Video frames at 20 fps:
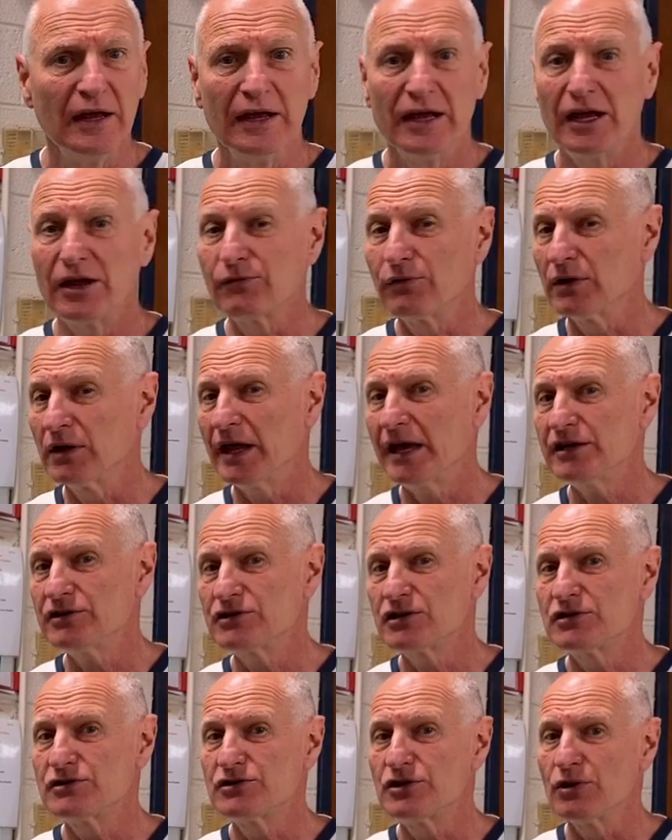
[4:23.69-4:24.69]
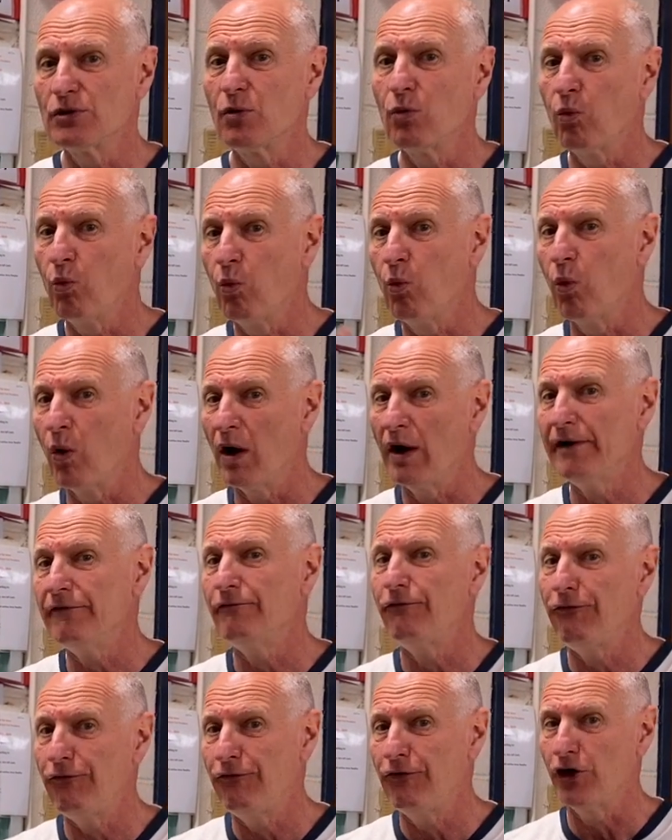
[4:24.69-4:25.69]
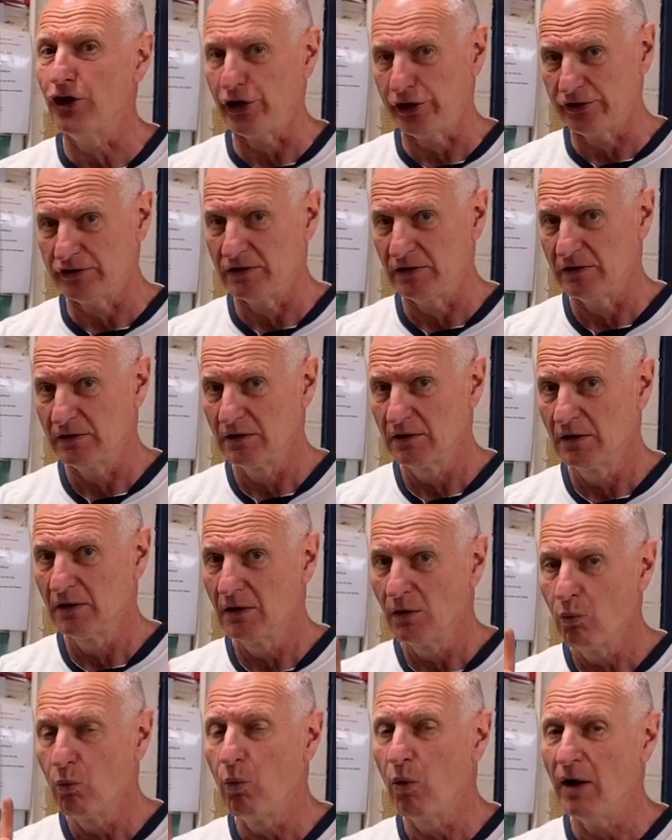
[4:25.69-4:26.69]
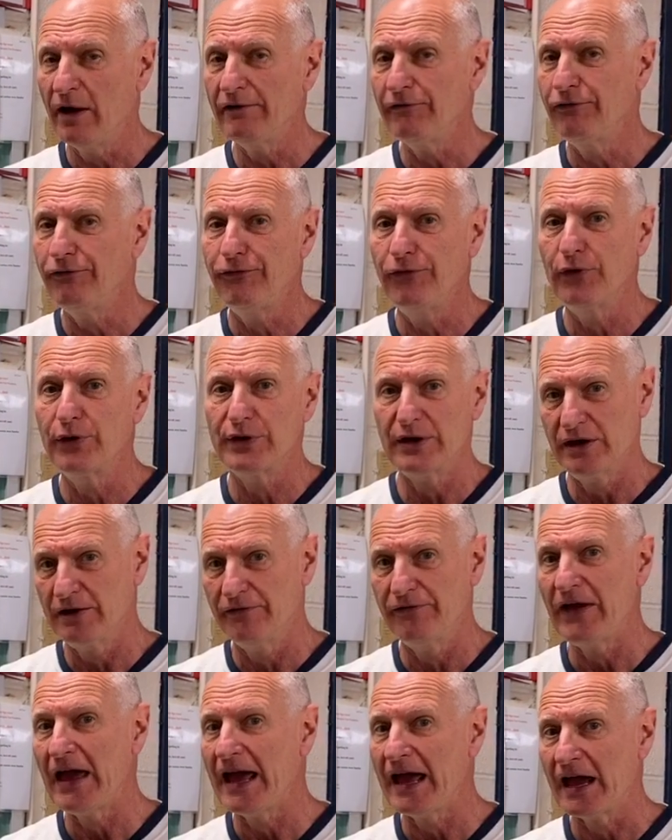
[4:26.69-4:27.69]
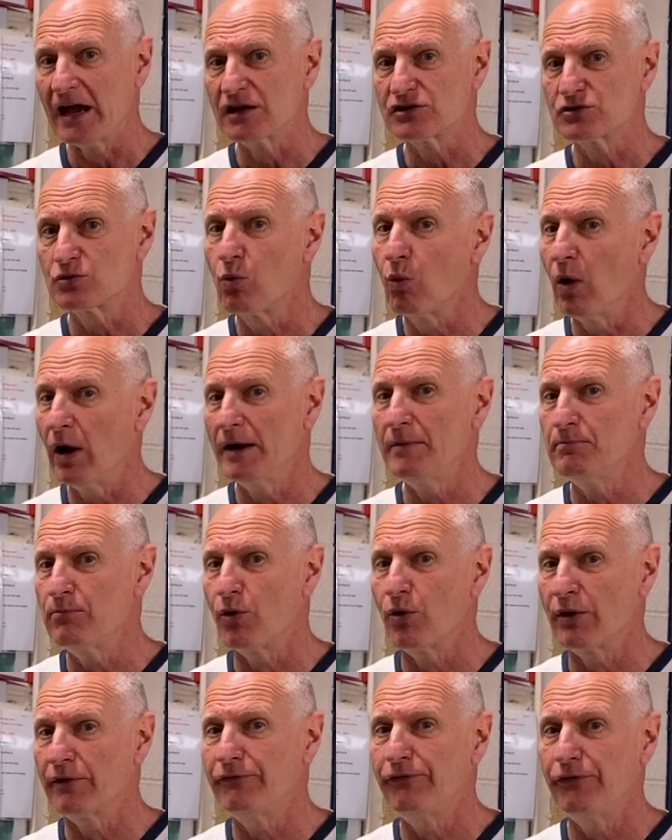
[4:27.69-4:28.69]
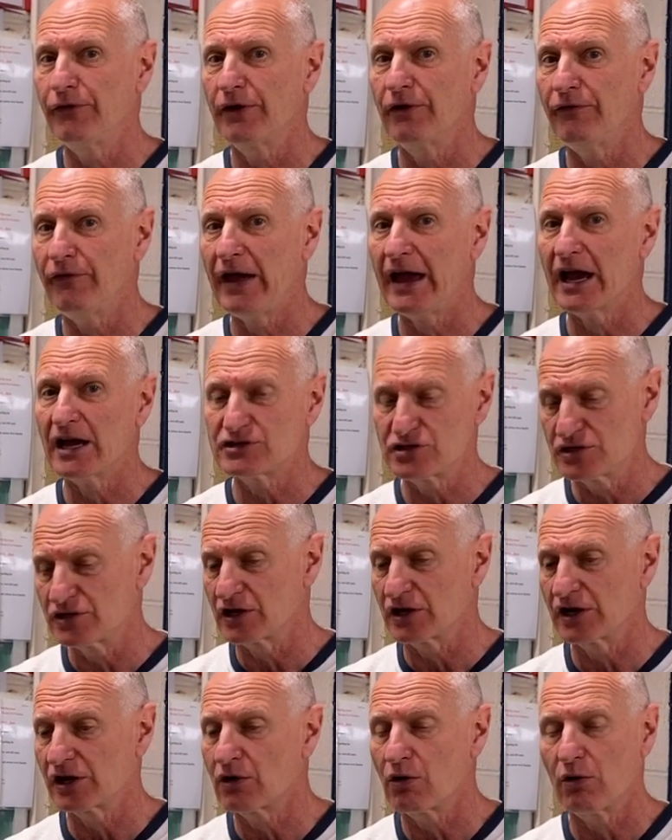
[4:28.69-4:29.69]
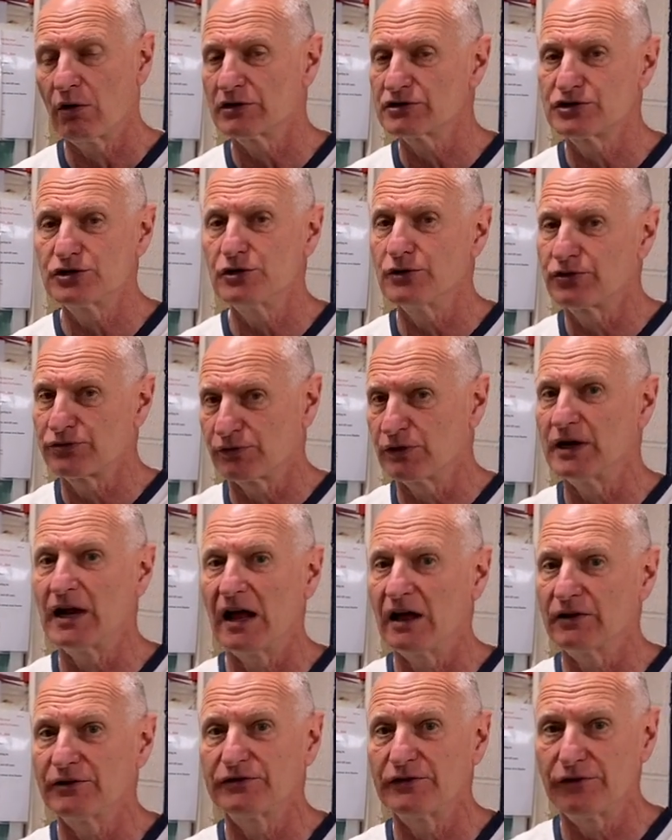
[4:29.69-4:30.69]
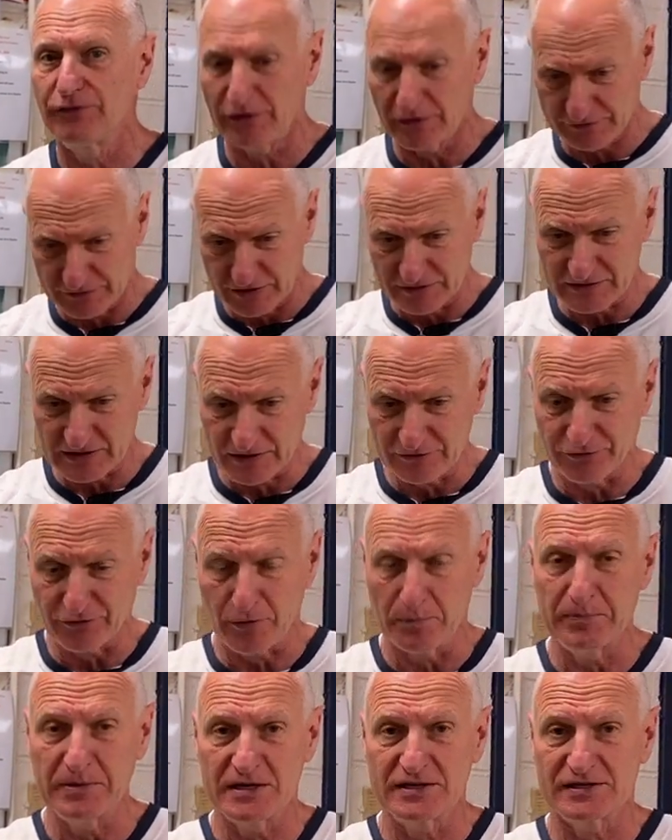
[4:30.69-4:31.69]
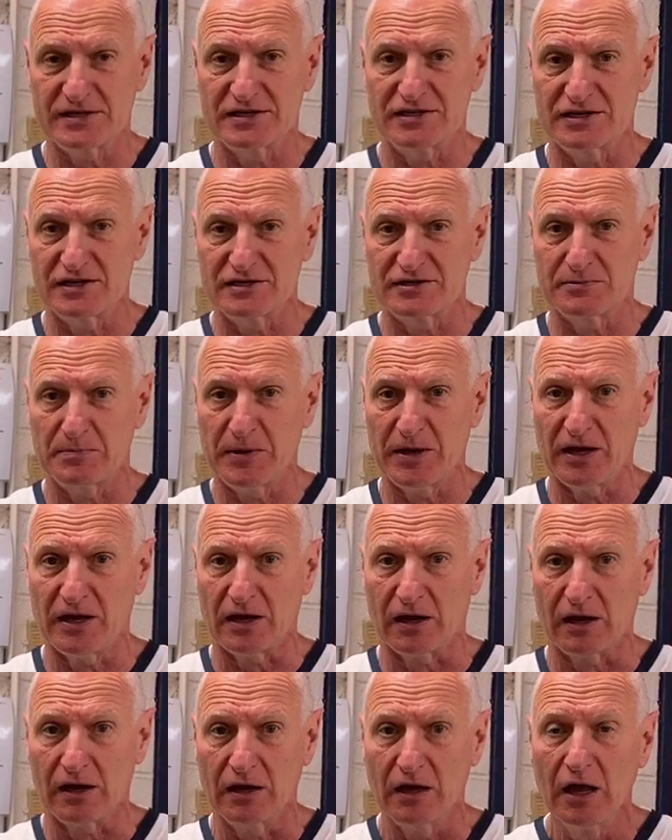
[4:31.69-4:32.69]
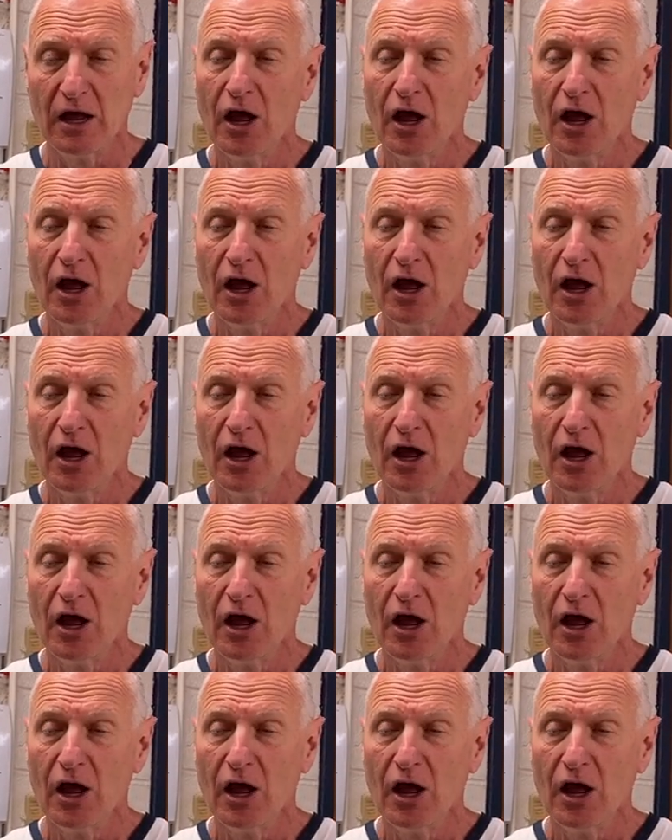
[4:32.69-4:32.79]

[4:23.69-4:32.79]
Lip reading: In relation to 1 foot of ash, 1 board foot of ash is gonna cost you $3.50 for a piece that's this big.